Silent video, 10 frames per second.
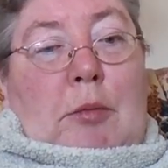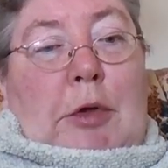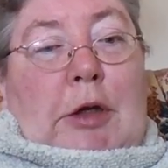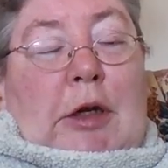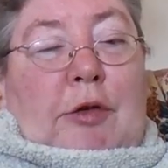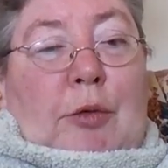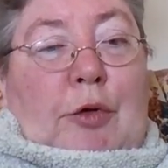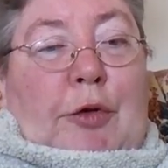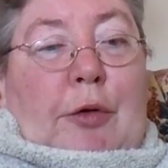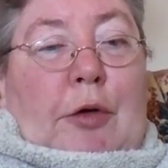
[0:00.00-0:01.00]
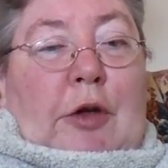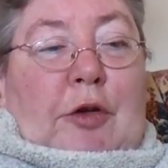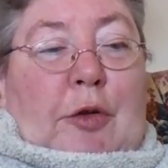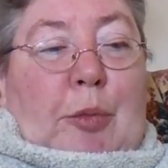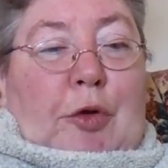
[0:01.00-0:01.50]
But it has also
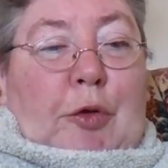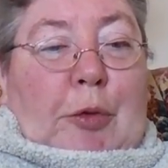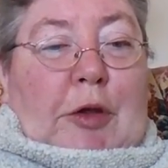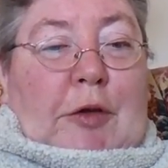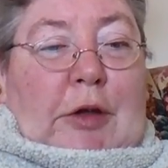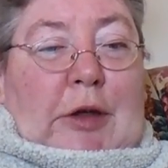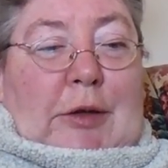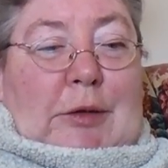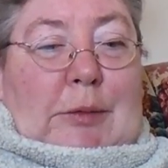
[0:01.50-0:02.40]
raised the possibility